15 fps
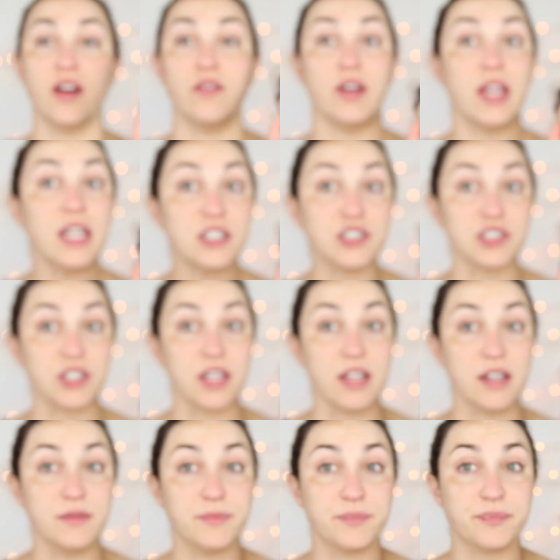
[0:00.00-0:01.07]

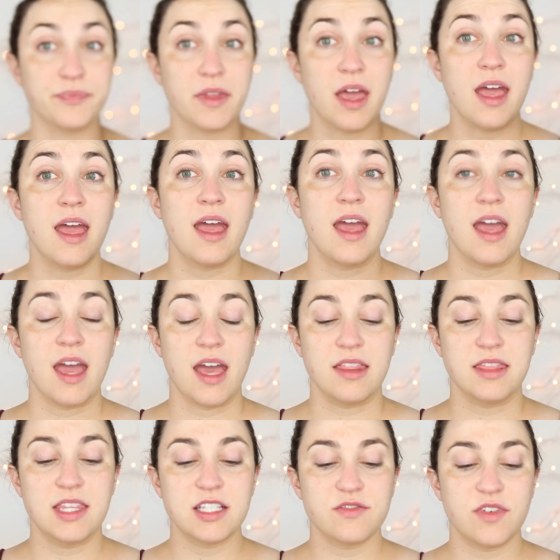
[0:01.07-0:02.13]
Foundation.
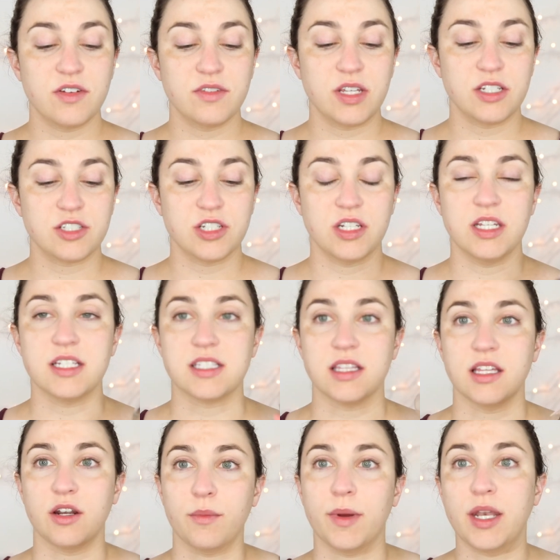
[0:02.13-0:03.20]
And this foundation is a
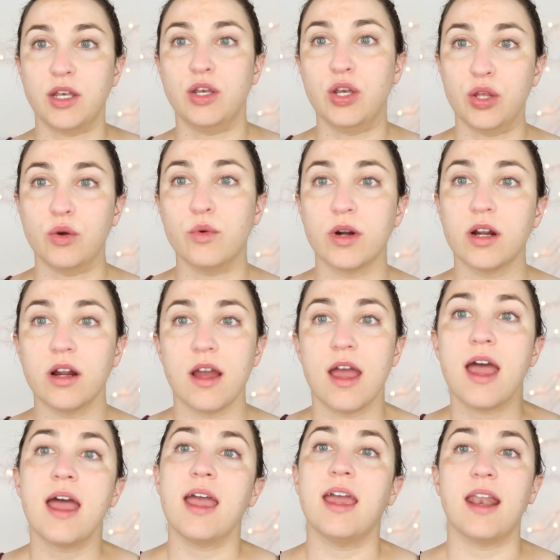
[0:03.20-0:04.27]
little bit newer.
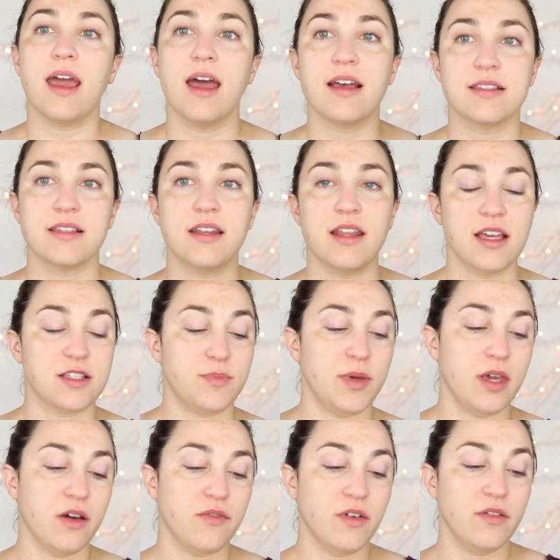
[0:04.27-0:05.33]
It has an
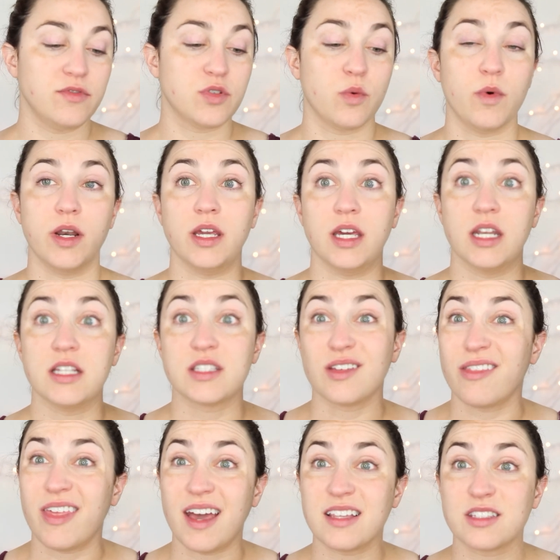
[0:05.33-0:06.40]
SPF of 20 in it, so
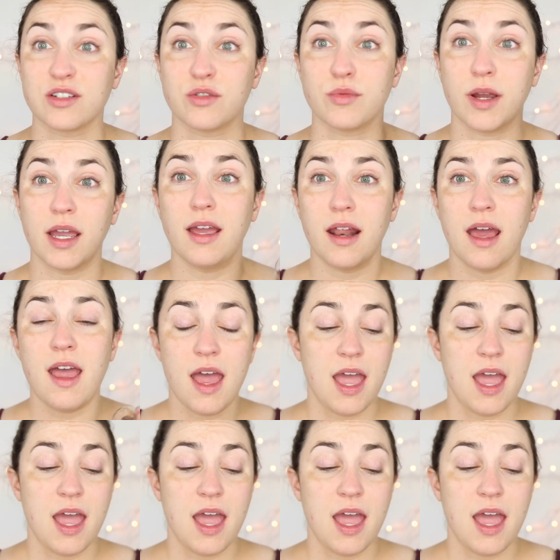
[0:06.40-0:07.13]
that's great.